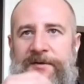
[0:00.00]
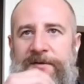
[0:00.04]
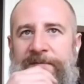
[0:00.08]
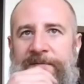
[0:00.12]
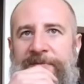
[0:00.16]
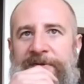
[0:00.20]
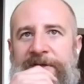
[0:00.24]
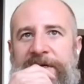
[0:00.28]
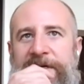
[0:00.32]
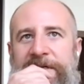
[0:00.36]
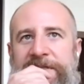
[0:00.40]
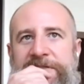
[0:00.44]

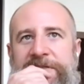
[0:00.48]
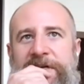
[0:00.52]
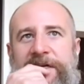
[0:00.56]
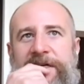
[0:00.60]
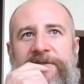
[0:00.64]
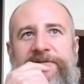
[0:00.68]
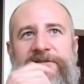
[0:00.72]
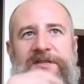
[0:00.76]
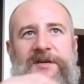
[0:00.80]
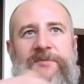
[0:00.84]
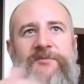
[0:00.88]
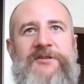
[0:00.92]
it's like
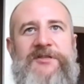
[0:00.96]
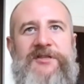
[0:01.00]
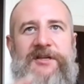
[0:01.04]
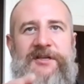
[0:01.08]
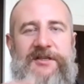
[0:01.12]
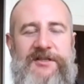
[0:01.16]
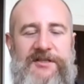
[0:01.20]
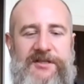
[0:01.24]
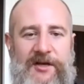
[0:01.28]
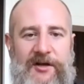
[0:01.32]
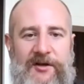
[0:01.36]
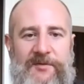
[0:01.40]
if someone's
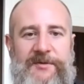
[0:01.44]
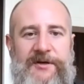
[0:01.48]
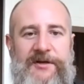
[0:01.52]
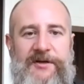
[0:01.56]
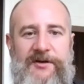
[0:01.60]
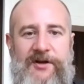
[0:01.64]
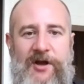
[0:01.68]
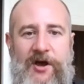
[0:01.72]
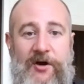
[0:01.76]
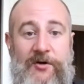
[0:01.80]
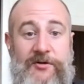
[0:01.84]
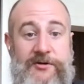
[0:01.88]
going to tell me,
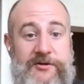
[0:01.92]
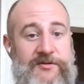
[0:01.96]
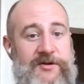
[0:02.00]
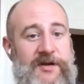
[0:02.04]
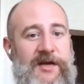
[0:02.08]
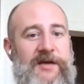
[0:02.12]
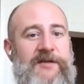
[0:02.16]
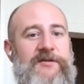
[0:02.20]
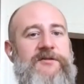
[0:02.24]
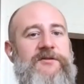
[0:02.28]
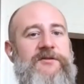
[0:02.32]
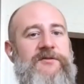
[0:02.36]
no, you
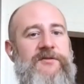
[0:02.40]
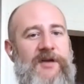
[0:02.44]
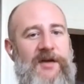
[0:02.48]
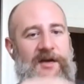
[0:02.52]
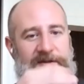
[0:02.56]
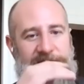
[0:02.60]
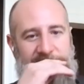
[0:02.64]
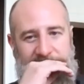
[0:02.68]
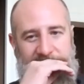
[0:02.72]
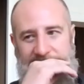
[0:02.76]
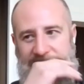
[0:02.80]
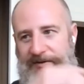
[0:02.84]
can't do
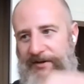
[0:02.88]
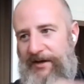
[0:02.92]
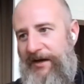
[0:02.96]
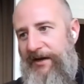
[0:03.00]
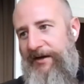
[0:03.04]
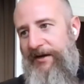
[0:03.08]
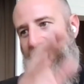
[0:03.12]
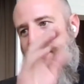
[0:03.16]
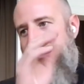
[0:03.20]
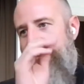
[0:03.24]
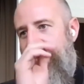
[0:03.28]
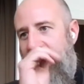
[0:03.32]
that, then
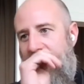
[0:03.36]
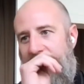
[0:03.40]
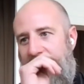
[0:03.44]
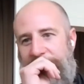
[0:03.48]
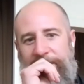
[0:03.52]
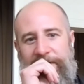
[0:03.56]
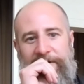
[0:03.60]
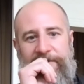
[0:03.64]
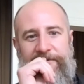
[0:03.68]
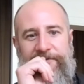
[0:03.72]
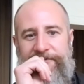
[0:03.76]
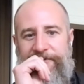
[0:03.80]
like I'm
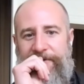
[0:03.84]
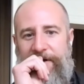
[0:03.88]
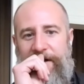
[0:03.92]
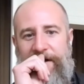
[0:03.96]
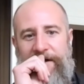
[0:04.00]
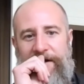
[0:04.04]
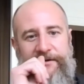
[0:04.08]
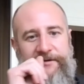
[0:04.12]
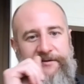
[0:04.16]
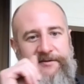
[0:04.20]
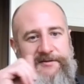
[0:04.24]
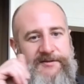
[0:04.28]
going to
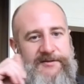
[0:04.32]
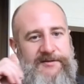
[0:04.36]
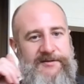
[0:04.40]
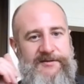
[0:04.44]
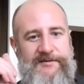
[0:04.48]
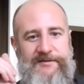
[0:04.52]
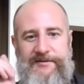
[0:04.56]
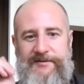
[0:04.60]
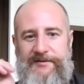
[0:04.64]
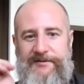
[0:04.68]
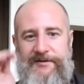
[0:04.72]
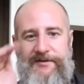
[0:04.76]
find
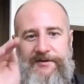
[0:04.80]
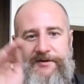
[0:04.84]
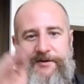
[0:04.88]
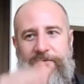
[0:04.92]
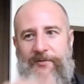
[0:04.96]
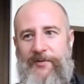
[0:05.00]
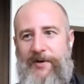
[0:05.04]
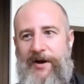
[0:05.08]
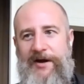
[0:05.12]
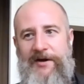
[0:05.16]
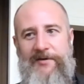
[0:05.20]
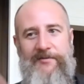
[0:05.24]
a
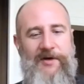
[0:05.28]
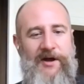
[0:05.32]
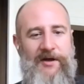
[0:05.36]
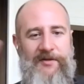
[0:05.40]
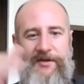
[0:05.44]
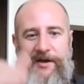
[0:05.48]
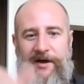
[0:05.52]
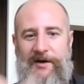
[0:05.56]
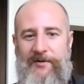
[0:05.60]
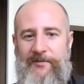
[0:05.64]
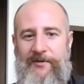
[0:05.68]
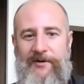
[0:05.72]
way around
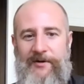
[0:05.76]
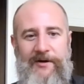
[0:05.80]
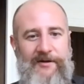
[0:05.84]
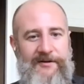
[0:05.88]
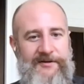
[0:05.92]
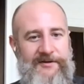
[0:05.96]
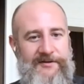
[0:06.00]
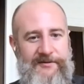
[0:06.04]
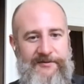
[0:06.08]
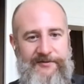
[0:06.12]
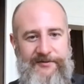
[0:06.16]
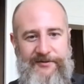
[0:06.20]
that wall,
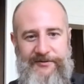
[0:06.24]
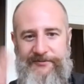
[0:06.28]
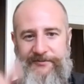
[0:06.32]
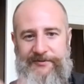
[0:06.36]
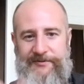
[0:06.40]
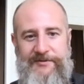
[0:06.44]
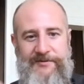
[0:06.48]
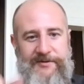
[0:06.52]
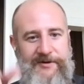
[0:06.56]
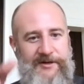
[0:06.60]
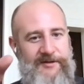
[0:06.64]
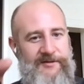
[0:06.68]
either
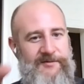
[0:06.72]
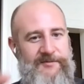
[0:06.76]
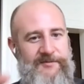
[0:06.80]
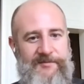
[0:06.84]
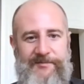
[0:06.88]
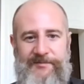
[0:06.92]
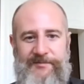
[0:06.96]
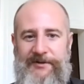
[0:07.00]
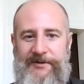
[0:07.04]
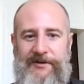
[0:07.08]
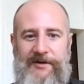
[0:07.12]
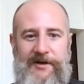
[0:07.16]
through it,
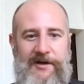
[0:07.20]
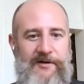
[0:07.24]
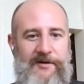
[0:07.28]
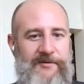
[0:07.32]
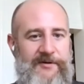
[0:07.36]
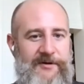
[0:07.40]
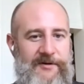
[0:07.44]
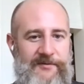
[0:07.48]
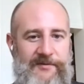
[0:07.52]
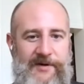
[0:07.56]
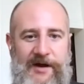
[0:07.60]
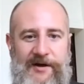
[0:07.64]
below
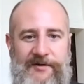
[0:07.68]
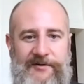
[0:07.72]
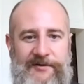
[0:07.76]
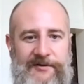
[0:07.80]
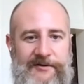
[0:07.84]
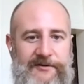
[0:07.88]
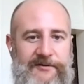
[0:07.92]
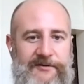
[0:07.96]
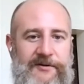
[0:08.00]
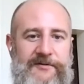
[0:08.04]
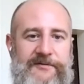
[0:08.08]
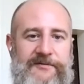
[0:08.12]
it, around it,
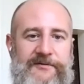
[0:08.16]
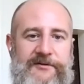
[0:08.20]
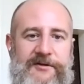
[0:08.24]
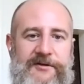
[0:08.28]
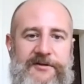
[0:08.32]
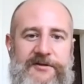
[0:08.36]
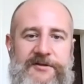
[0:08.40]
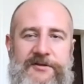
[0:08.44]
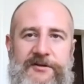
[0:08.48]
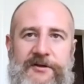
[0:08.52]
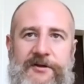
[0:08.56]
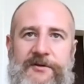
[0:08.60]
or over
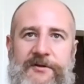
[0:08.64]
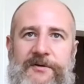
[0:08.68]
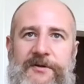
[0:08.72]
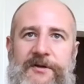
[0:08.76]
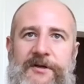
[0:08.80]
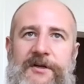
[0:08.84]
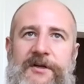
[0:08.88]
it. So,